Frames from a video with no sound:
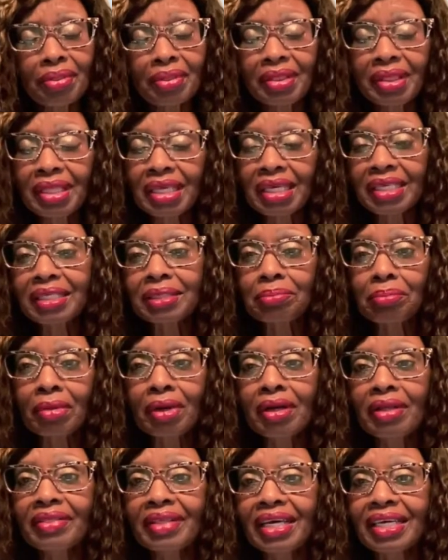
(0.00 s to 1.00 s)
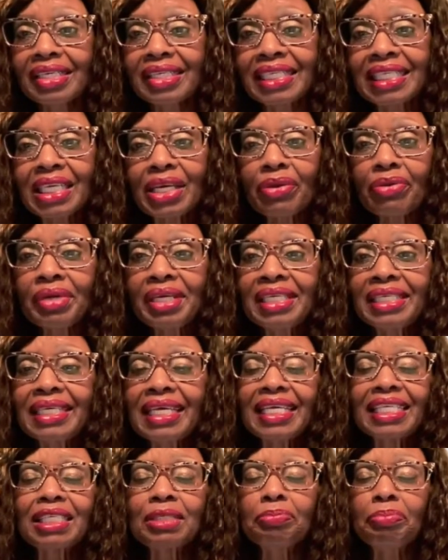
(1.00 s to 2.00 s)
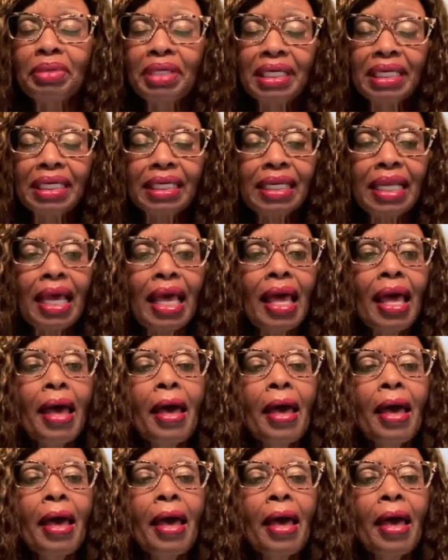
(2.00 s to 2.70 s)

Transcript: This month, our series has been